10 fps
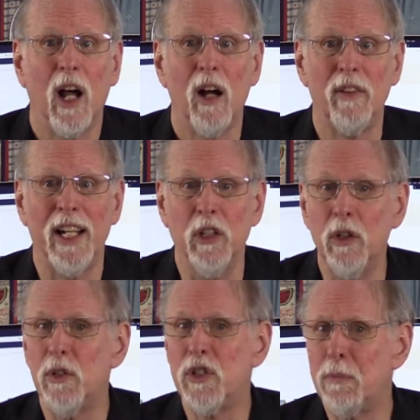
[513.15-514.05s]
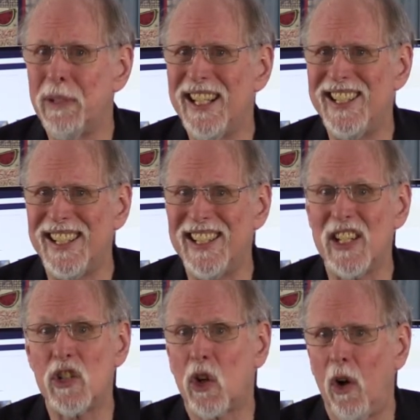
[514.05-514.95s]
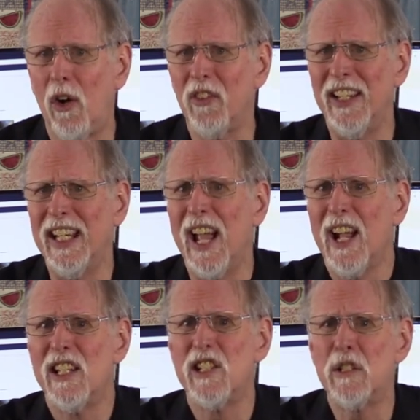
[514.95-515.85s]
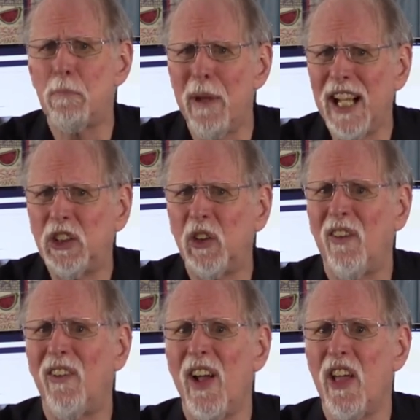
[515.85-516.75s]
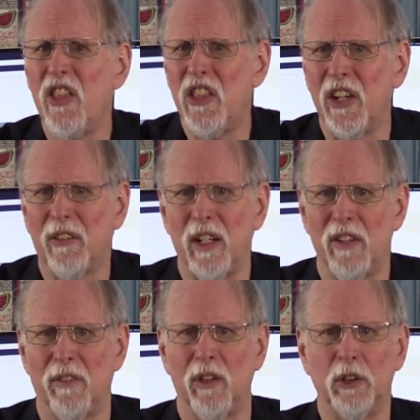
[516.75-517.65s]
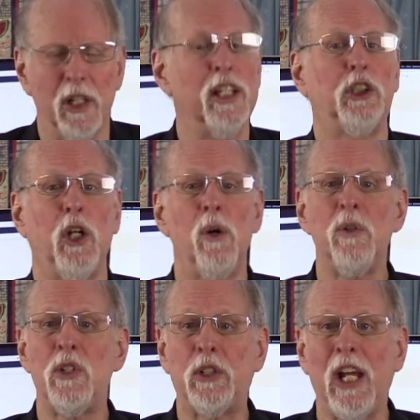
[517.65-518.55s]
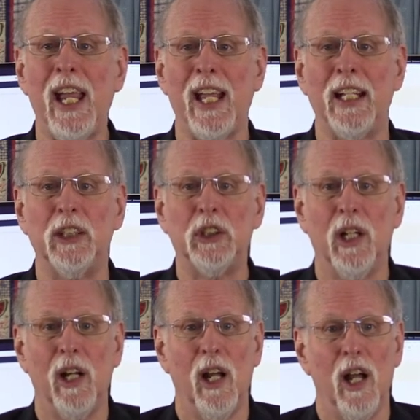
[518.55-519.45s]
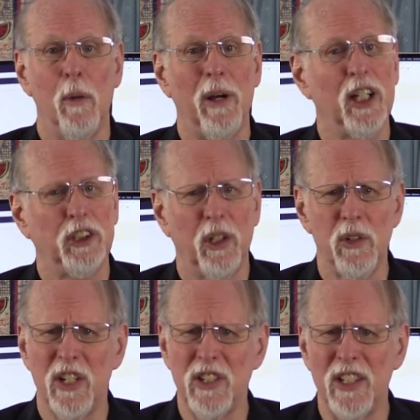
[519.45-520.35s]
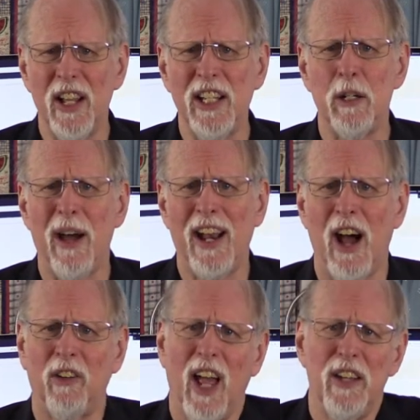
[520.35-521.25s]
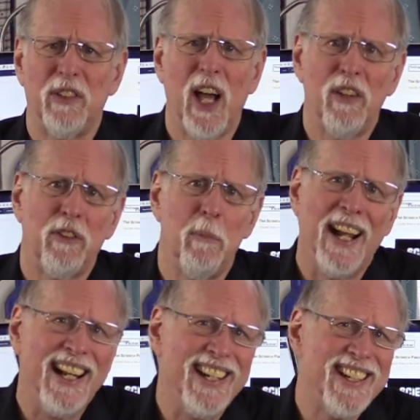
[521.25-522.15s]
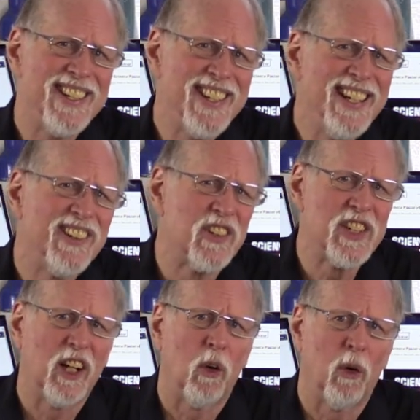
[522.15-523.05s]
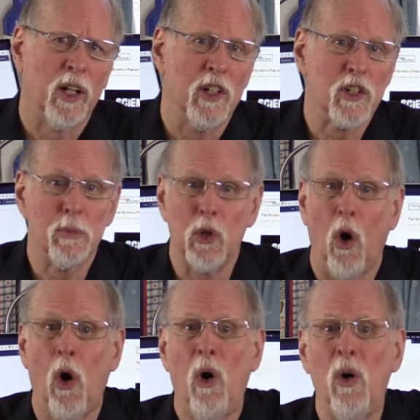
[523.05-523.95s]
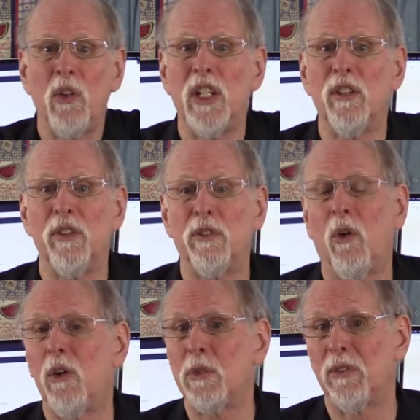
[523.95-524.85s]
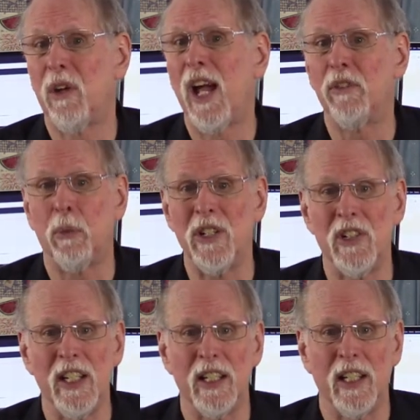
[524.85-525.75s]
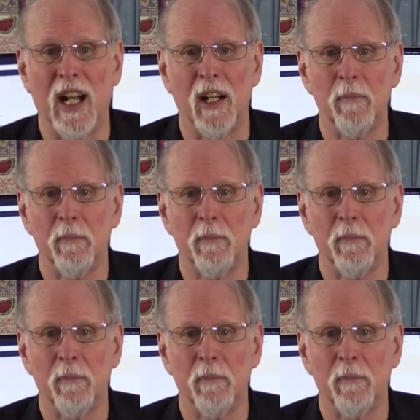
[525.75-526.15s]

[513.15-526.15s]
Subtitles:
of a new species, is called the special theory of evolution. It shows change, but it shows us nothing about how life got from a single cell organism to all the different forms of life we see today.